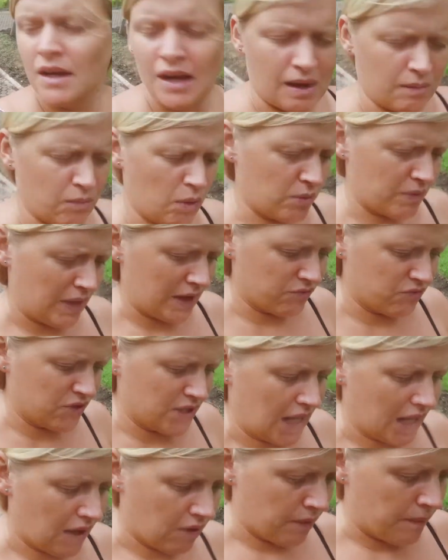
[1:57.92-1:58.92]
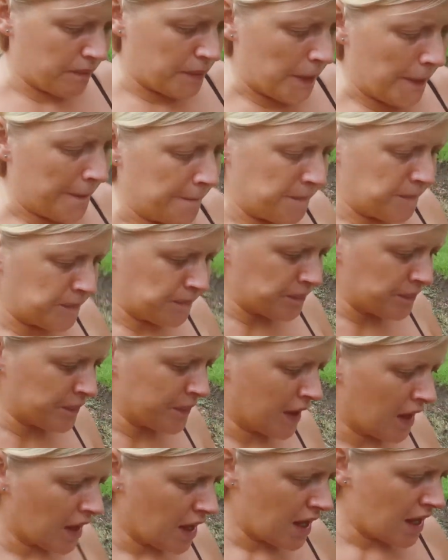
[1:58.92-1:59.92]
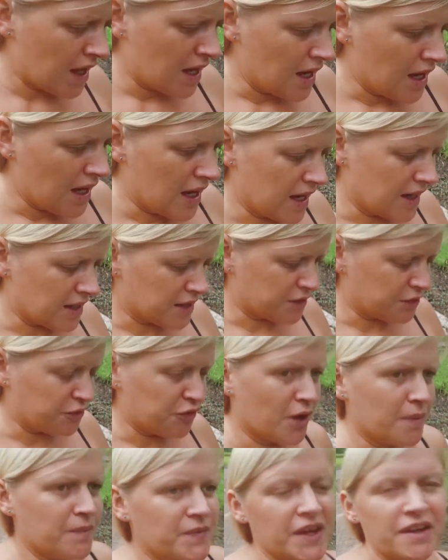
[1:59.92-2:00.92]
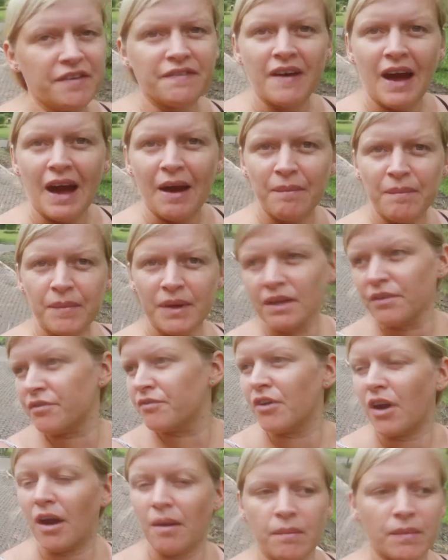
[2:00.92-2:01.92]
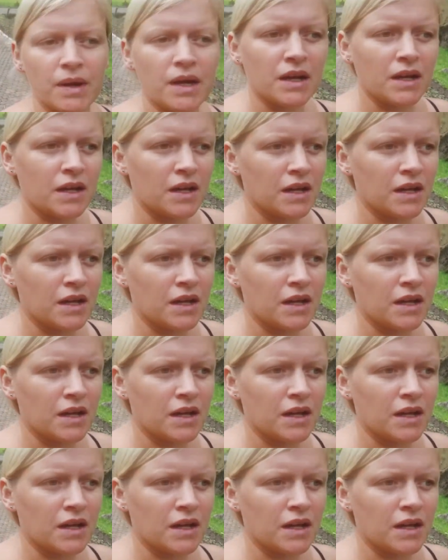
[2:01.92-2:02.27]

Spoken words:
I won't like read it out, but it's from, they found me from